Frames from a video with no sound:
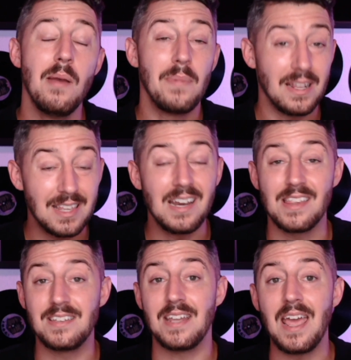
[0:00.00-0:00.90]
But at the end of
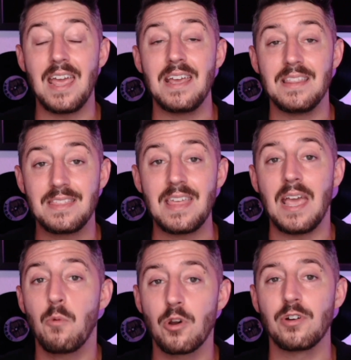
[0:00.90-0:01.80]
the day,
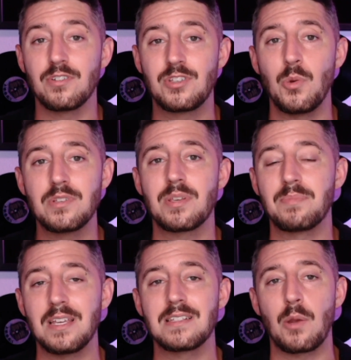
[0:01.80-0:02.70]
they were doing some
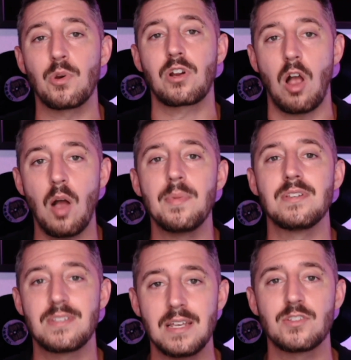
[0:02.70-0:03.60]
things that were
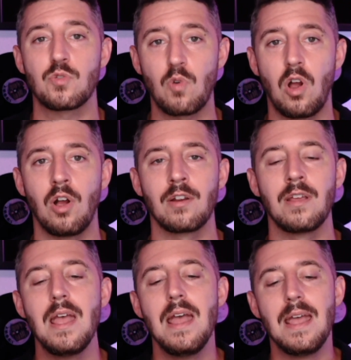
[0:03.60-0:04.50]
common sense wrong.
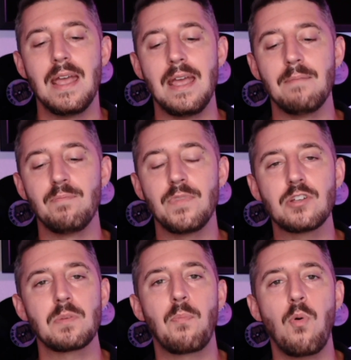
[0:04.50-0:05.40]
And
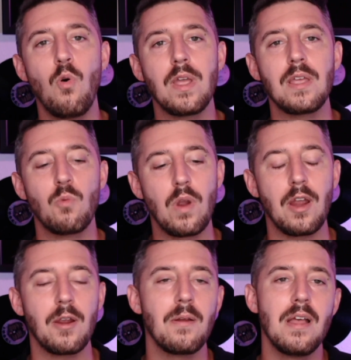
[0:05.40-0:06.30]
there's a point
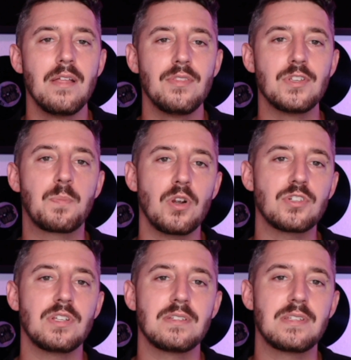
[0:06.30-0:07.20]
where this
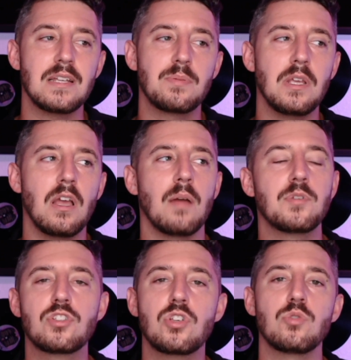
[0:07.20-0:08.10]
person said to me, I'm
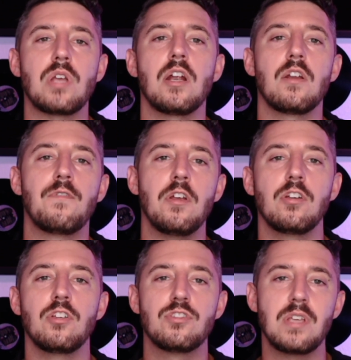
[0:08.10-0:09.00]
just so tired of
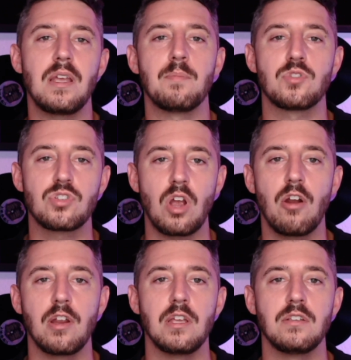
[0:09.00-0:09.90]
hearing you say I'm
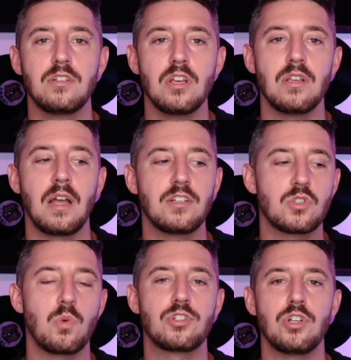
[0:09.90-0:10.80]
sorry. I
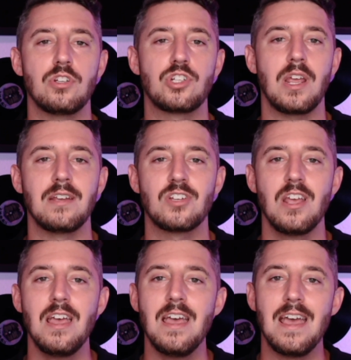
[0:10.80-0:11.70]
just want you to change.
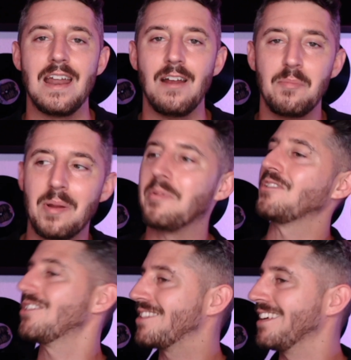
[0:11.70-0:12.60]
And I remember
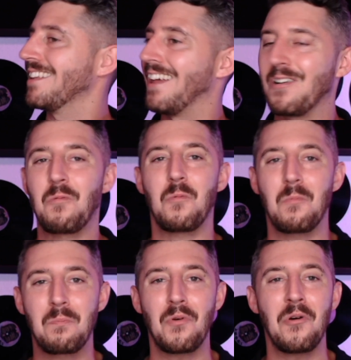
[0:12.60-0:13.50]
just thinking like,
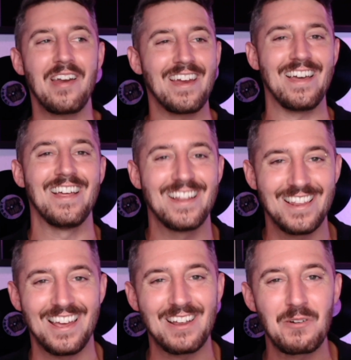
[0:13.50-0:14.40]
boy,
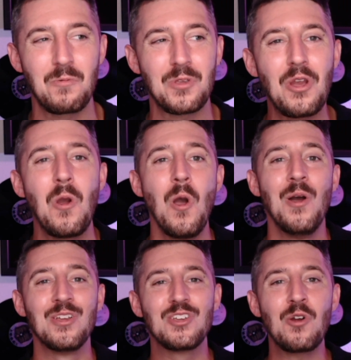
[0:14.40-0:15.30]
like
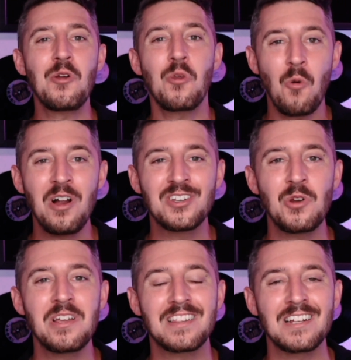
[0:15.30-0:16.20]
you're the one
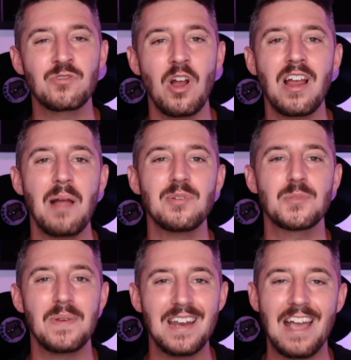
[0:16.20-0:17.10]
doing things wrong. I'm
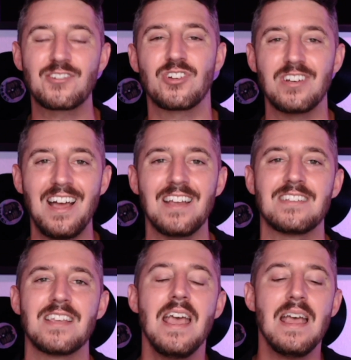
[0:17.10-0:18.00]
just being extra nice.